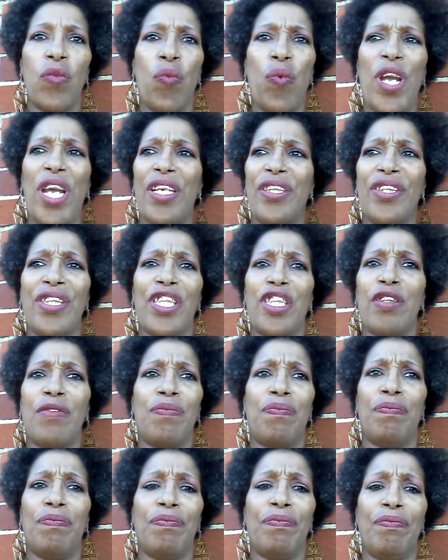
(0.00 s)
we're
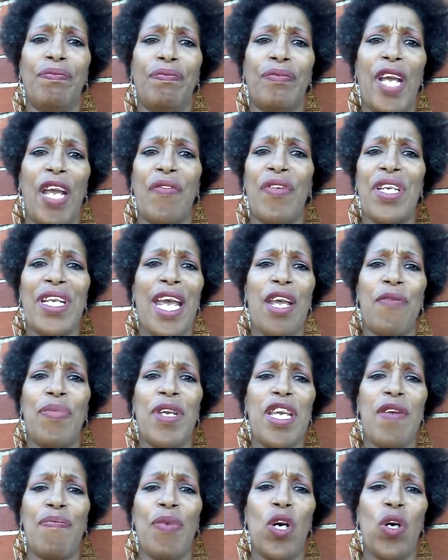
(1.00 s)
just everyday
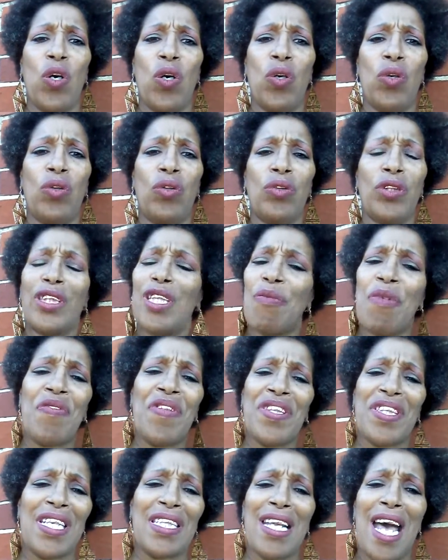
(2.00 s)
people, some
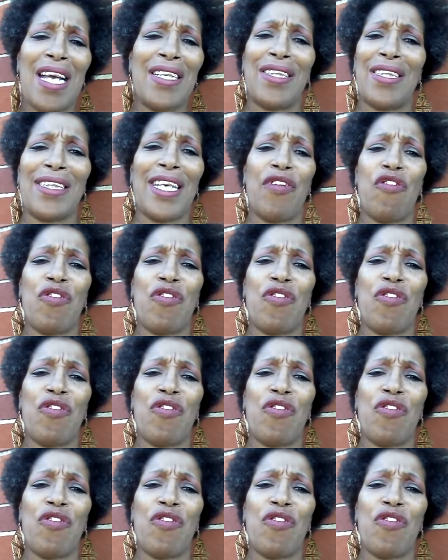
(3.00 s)
of us are not just